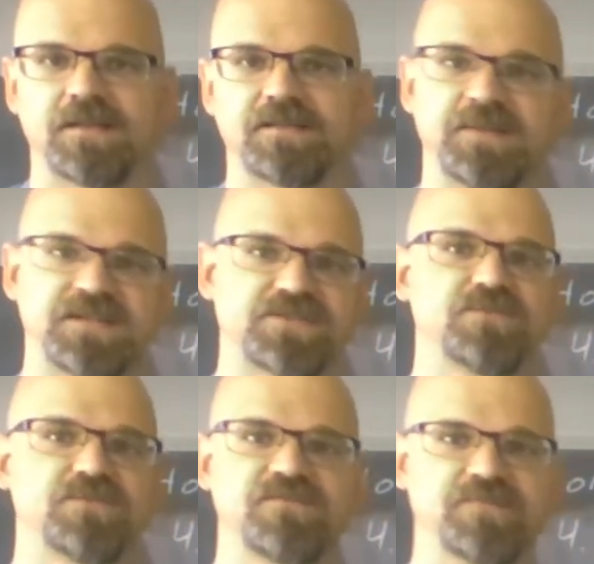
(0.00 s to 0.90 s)
The Me
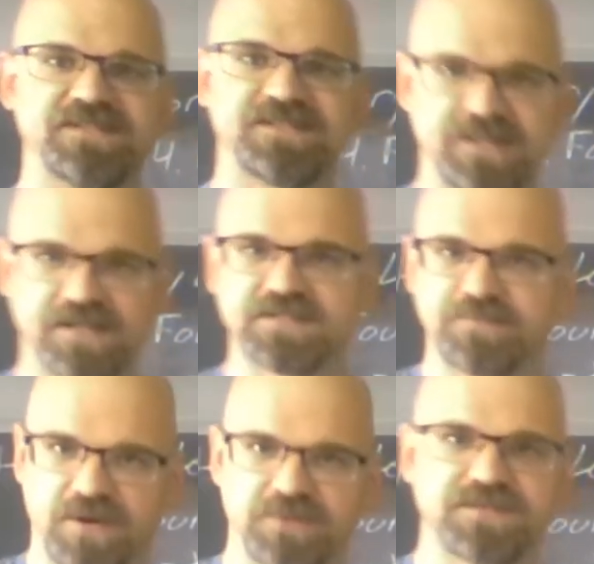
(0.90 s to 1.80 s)
Too movement did
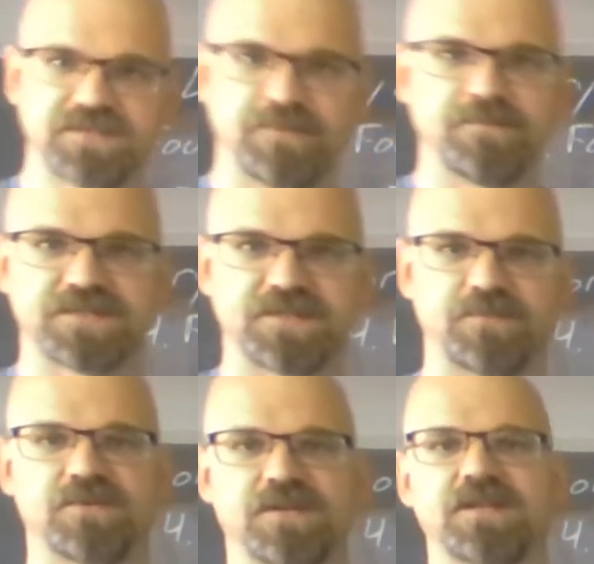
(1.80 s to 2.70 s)
expose some
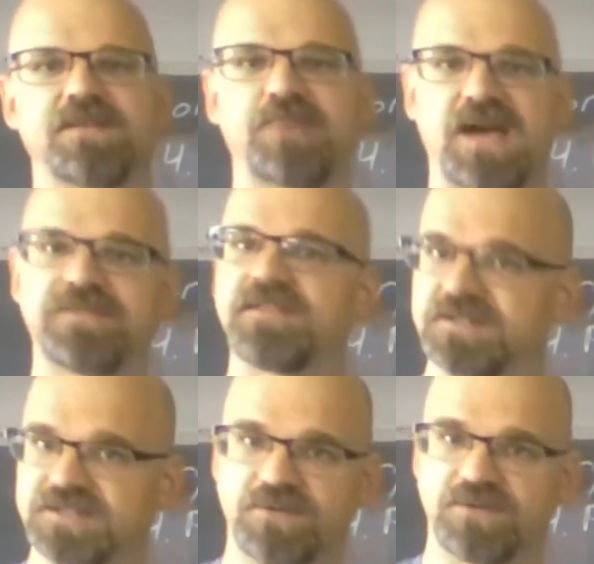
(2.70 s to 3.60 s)
really bad
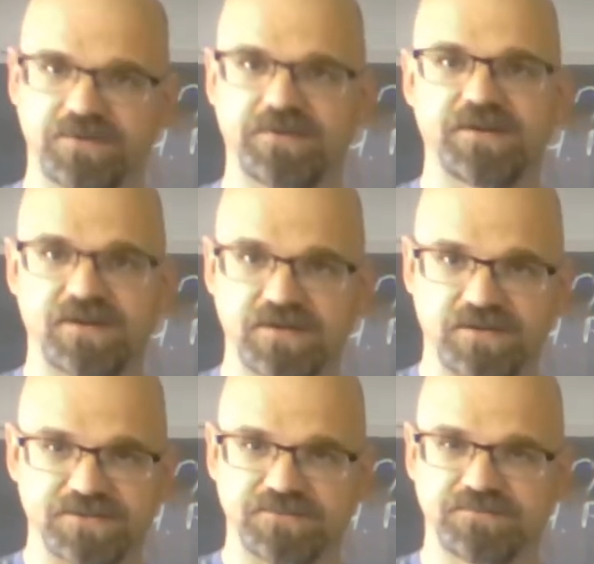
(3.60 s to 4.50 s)
things that were going on in our
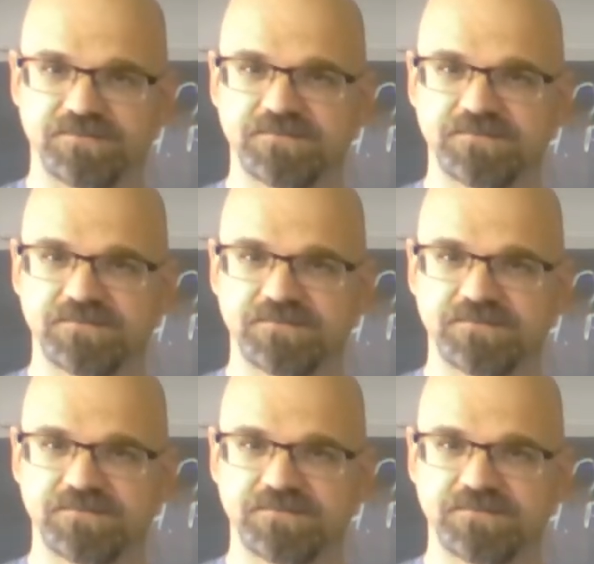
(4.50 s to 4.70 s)
culture.